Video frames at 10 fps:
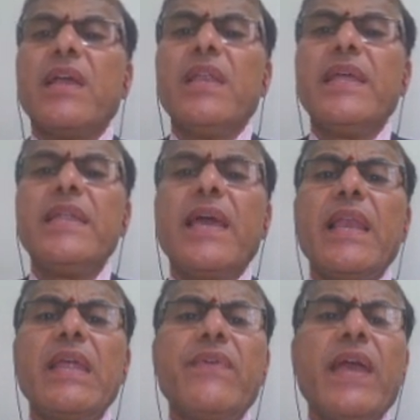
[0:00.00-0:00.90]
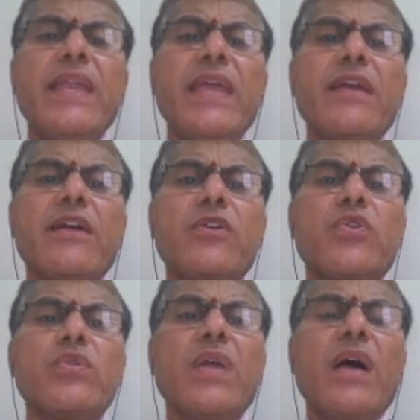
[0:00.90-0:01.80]
linearly
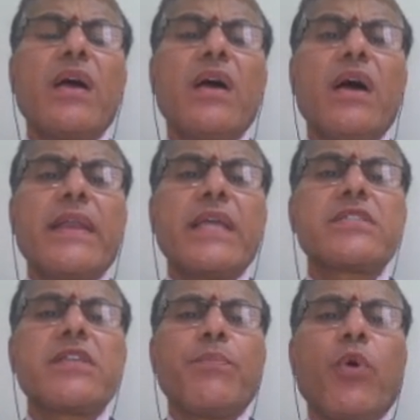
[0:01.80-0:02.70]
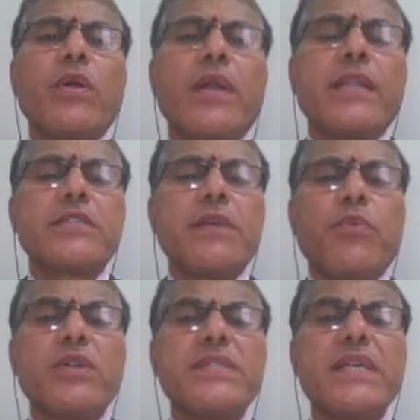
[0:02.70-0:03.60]
varying to the next support at the
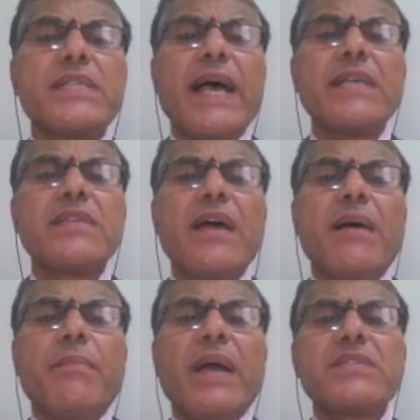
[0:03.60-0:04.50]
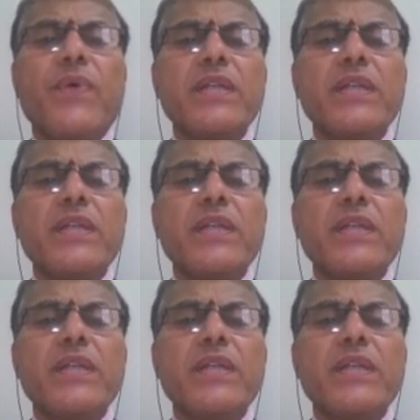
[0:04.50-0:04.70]
support 6 as minus